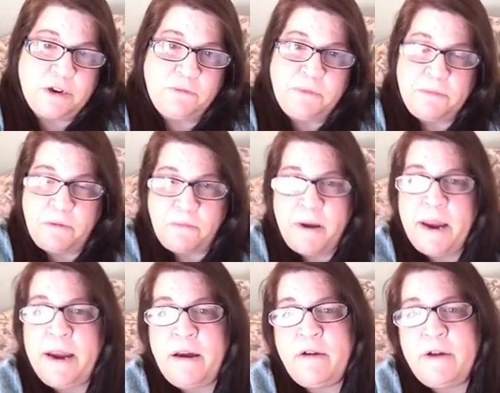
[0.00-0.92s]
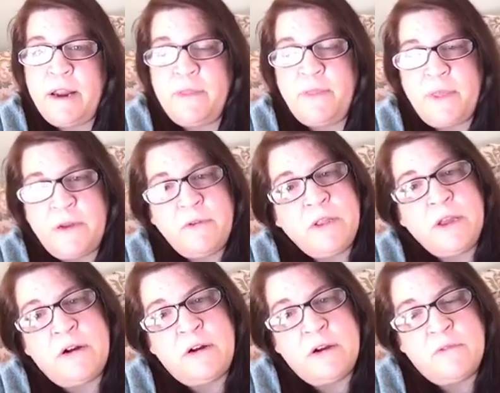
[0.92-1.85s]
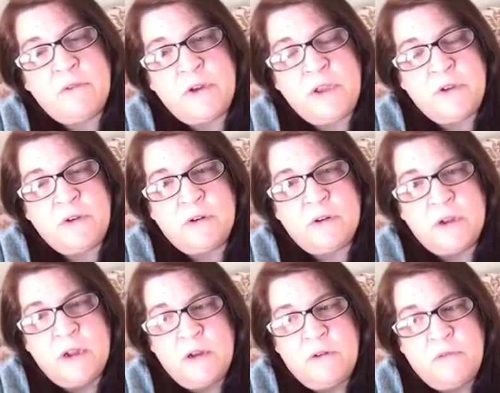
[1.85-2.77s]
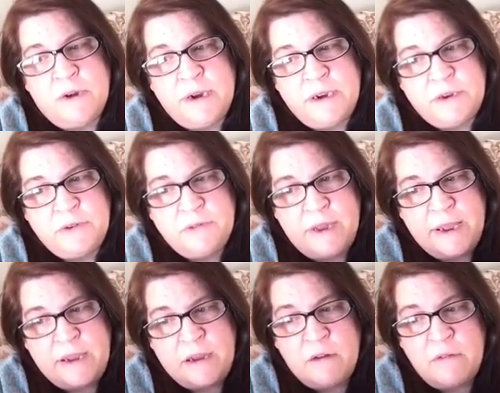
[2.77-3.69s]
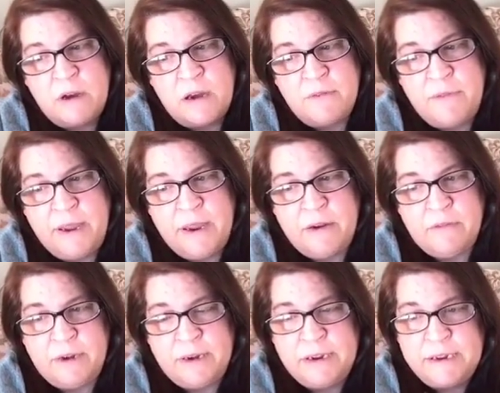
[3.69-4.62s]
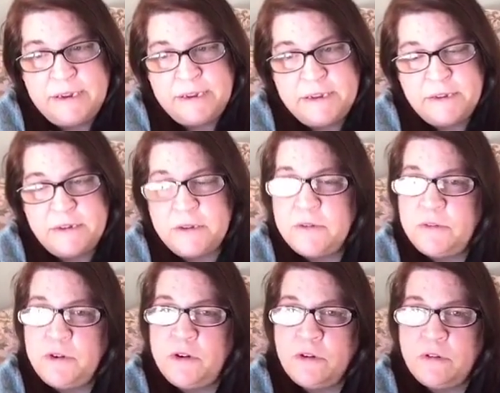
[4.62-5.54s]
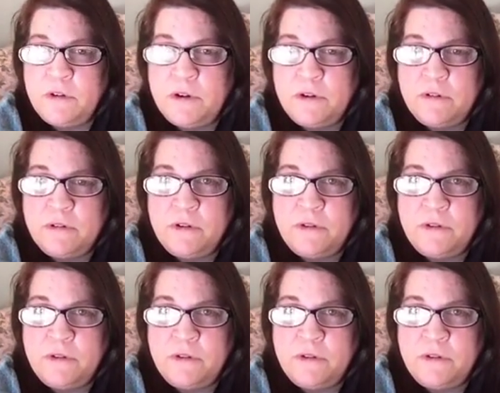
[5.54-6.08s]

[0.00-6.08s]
So be prepared and think really hard on what you're wanting to let go of and release, so you're